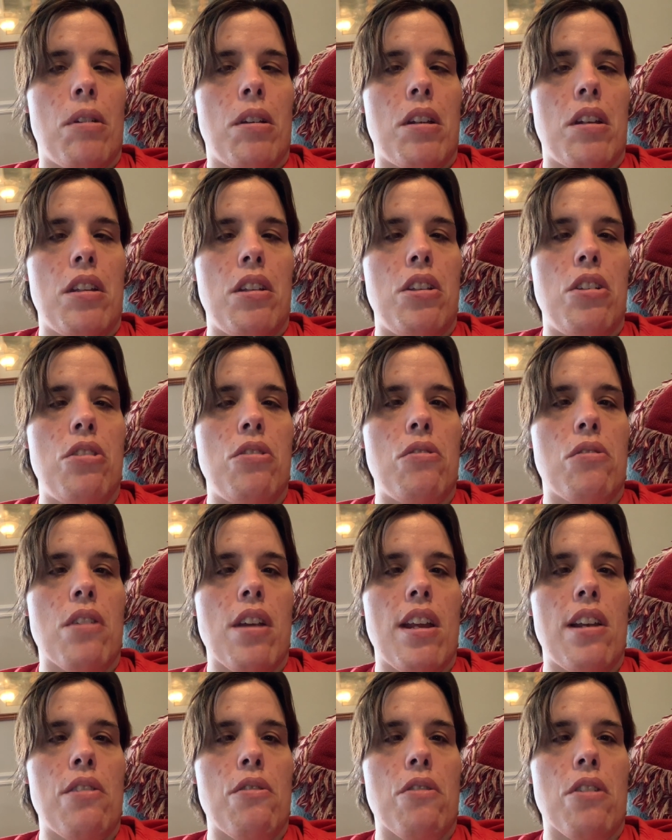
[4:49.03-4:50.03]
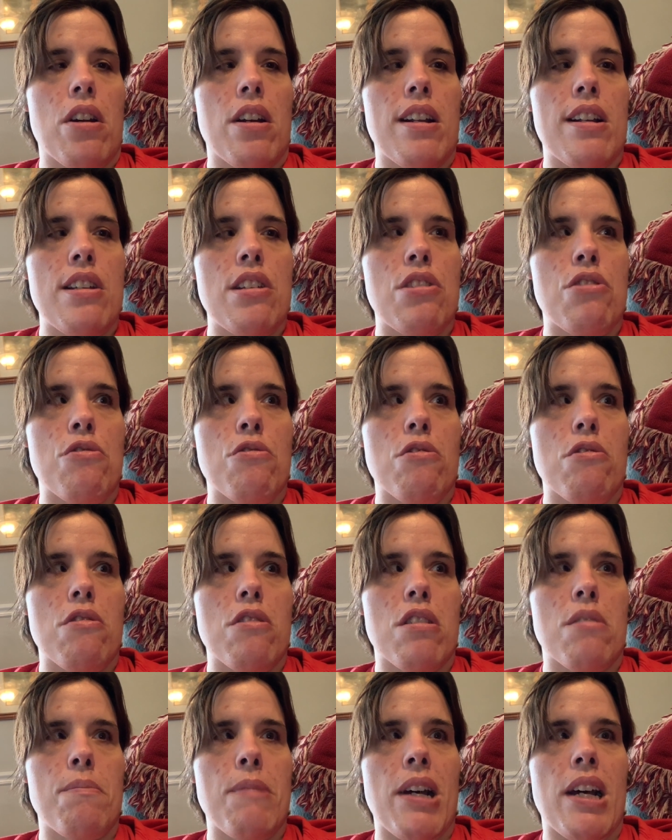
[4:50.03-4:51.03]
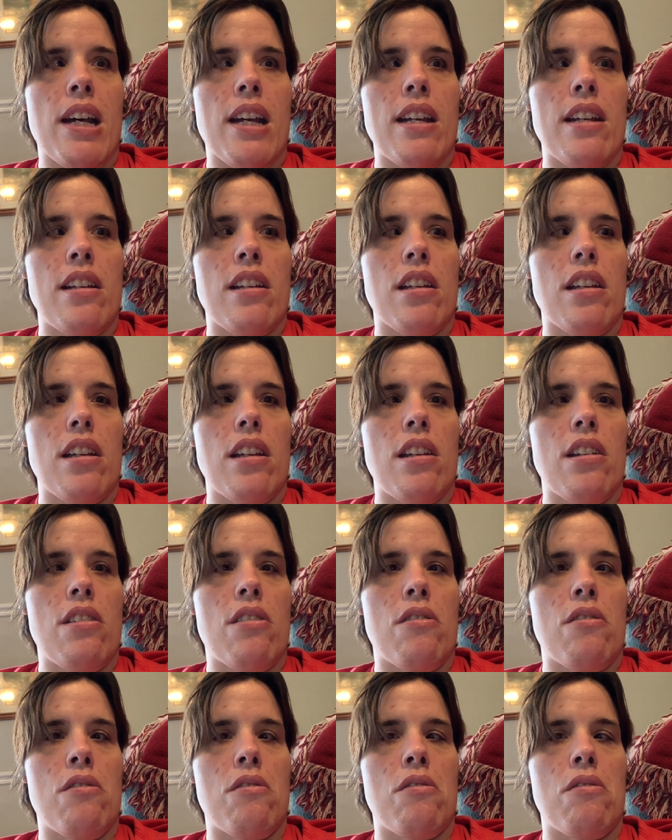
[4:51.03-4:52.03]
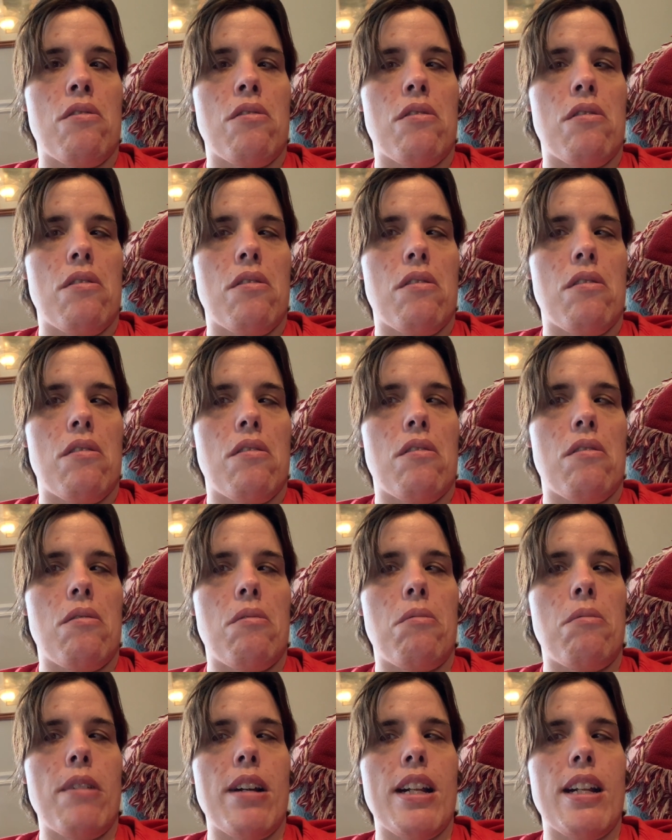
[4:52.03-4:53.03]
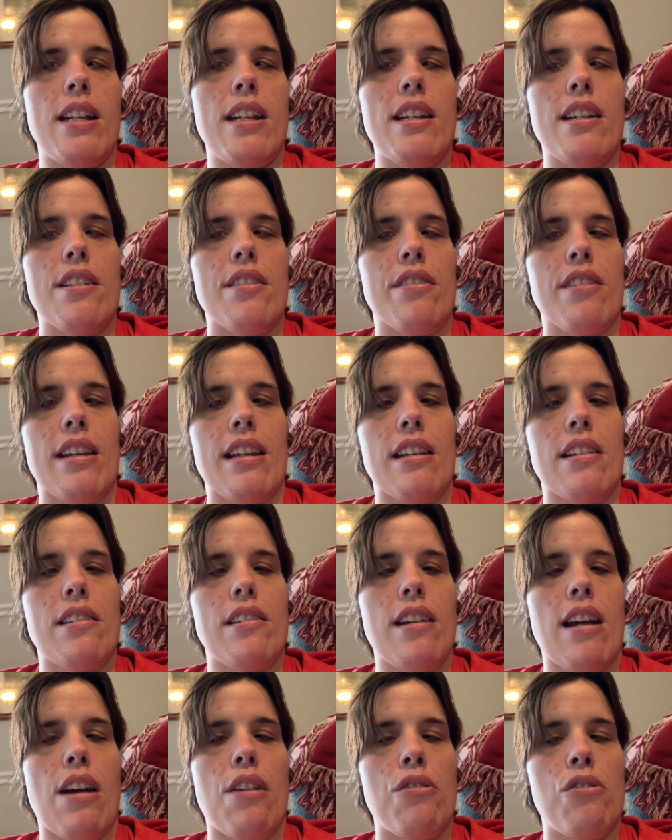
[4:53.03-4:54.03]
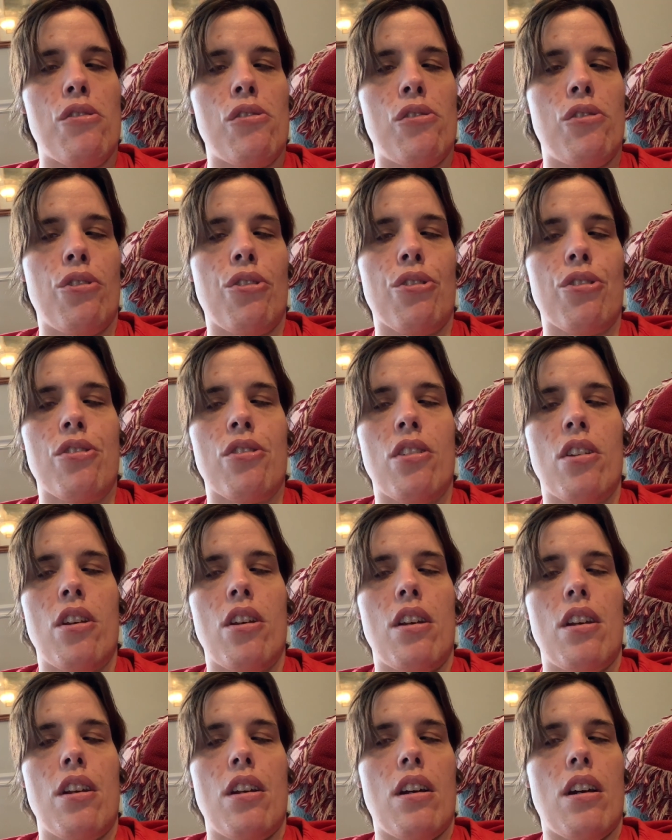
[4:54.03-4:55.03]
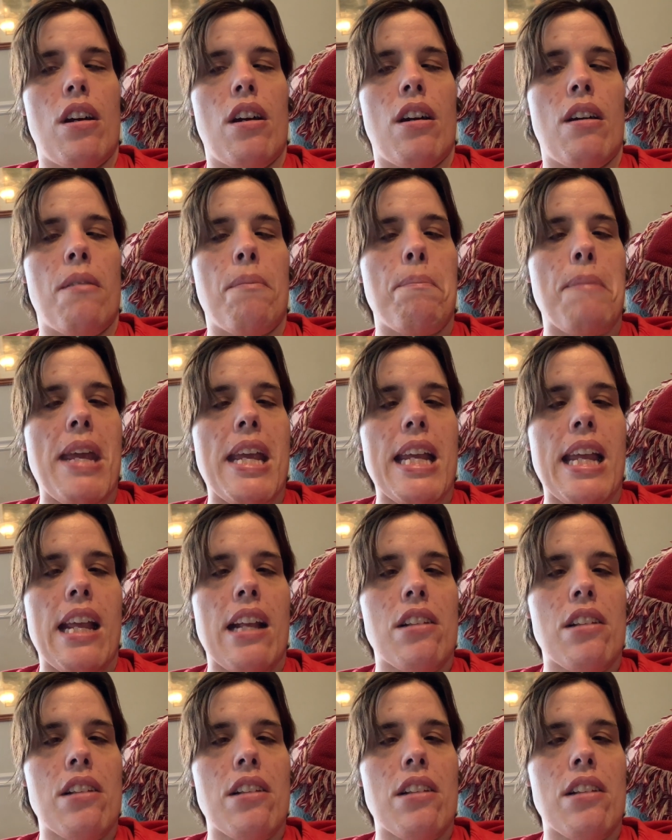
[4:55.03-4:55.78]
You can organize drawers by, what it is, like towels, baking